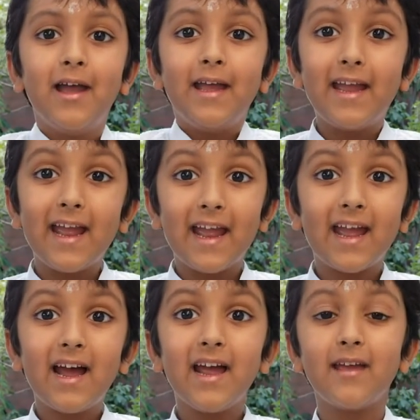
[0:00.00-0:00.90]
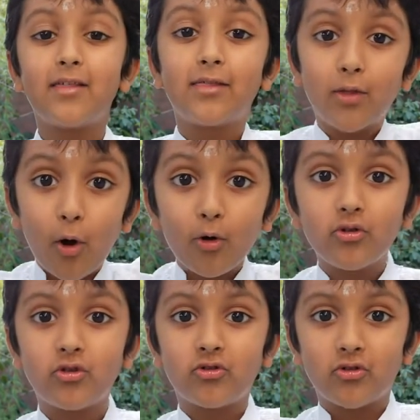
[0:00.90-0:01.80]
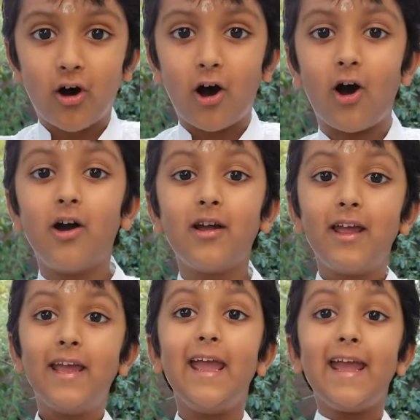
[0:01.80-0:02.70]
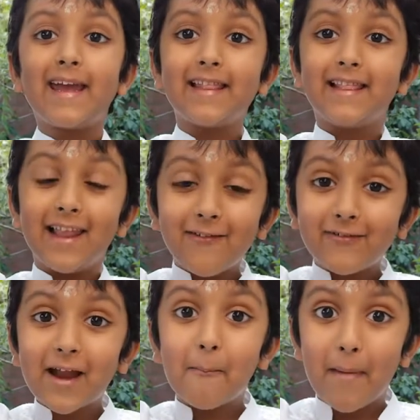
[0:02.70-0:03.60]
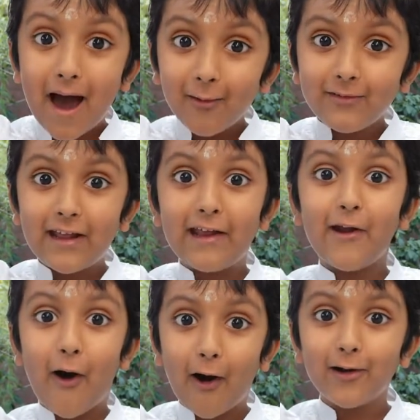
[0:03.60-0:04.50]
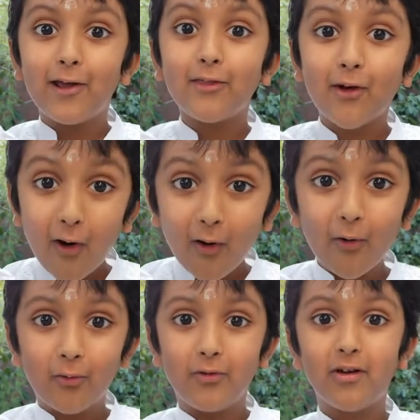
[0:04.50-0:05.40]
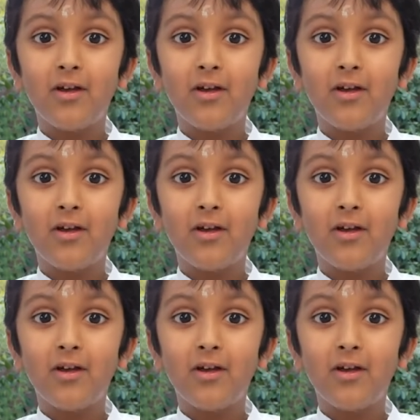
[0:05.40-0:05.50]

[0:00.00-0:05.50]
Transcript: He is so strong, he can lift a mountain on his own.